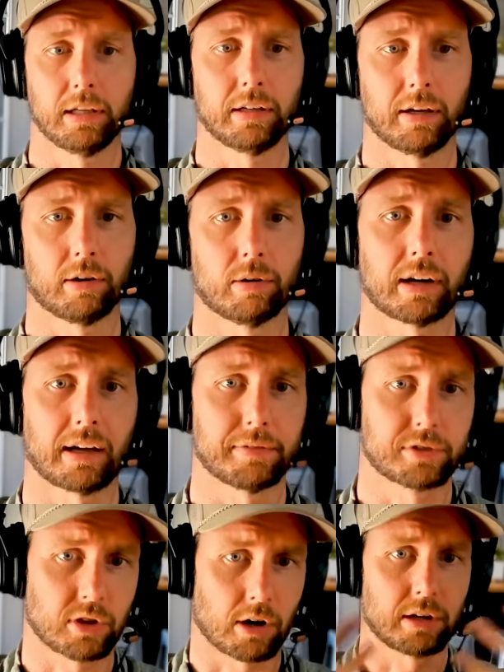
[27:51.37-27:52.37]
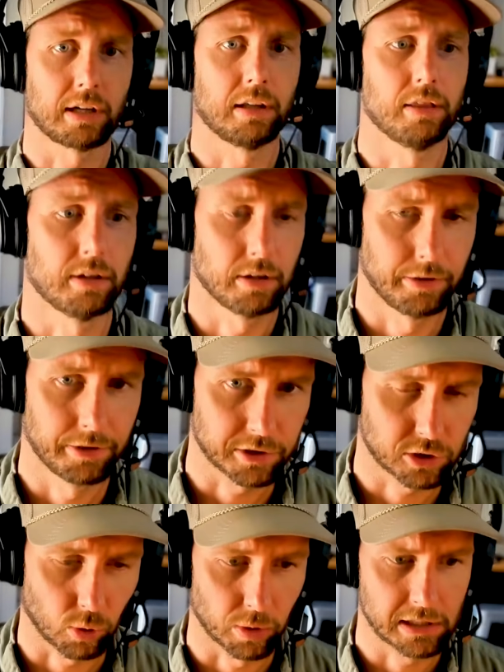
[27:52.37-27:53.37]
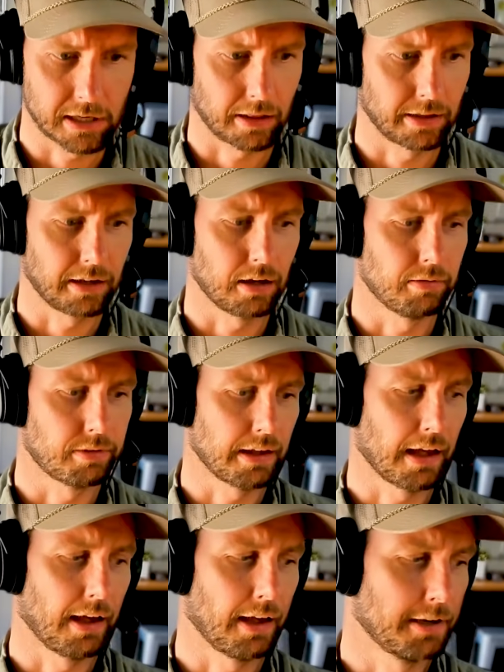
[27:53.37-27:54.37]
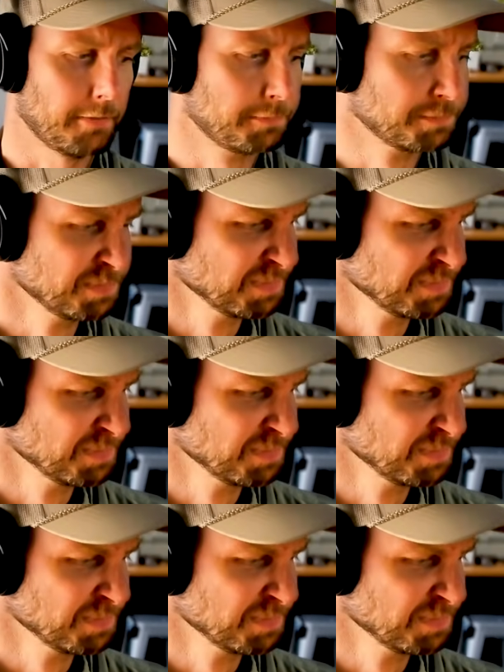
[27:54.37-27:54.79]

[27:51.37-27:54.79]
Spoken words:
kind of starting the storytelling of the ad.